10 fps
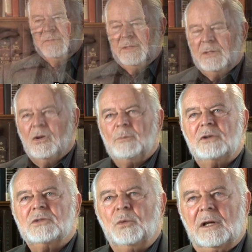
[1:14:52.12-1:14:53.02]
It
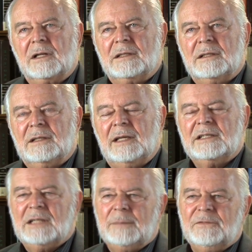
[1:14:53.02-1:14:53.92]
almost worked,
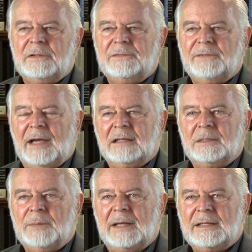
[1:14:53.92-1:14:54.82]
except for the fact
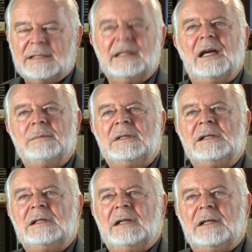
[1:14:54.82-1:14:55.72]
that by this time,
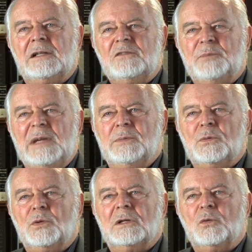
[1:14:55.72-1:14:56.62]
enough people
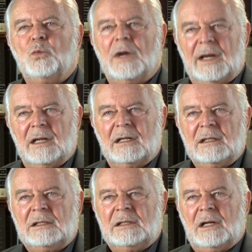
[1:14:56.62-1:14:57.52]
were aware
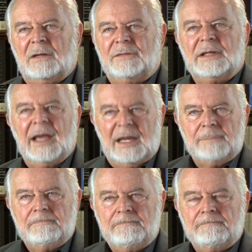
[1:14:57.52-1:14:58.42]
of the game.